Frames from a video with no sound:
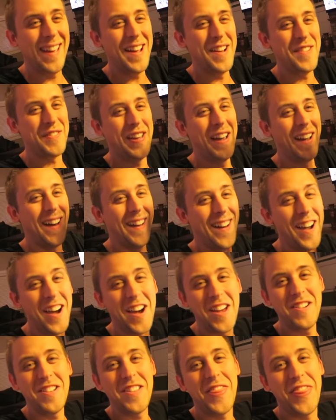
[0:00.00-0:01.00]
I've got
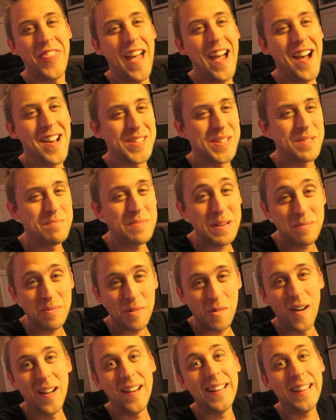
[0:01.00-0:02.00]
100,000
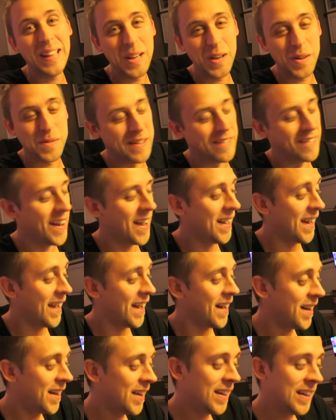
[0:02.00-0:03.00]
people wanting to kill me right
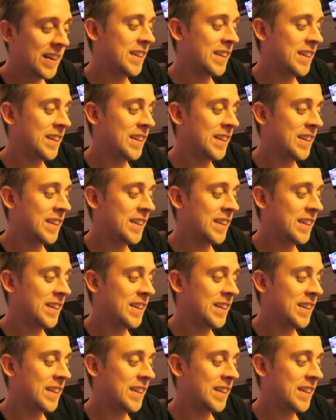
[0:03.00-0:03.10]
now.